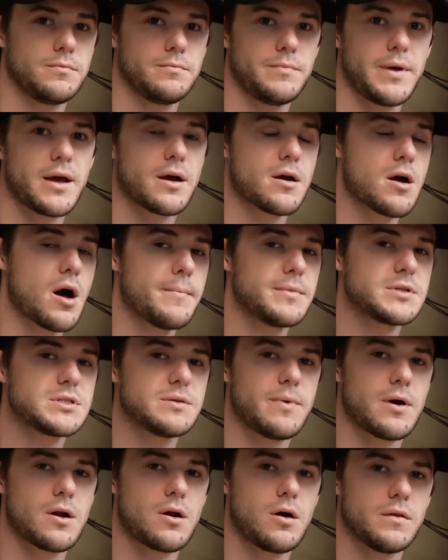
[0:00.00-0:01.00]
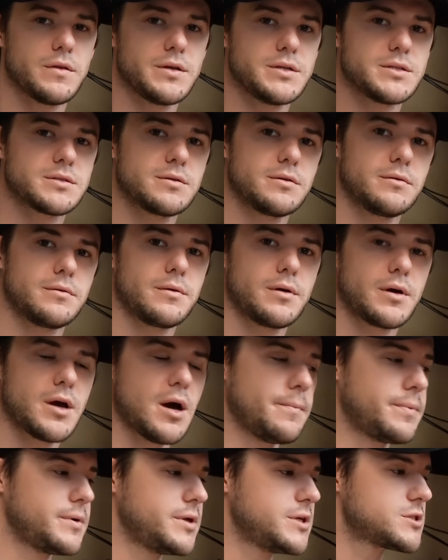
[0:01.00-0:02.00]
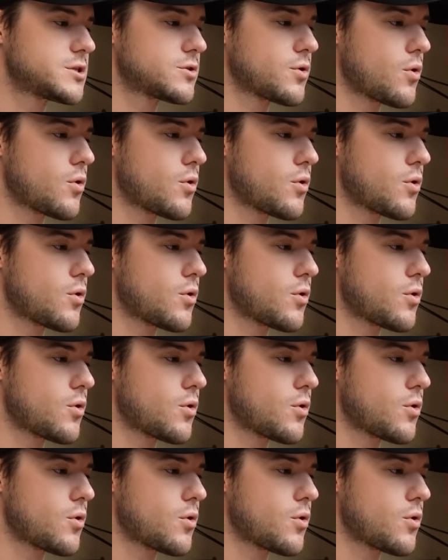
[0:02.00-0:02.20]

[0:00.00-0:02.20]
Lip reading: making comments about all these companies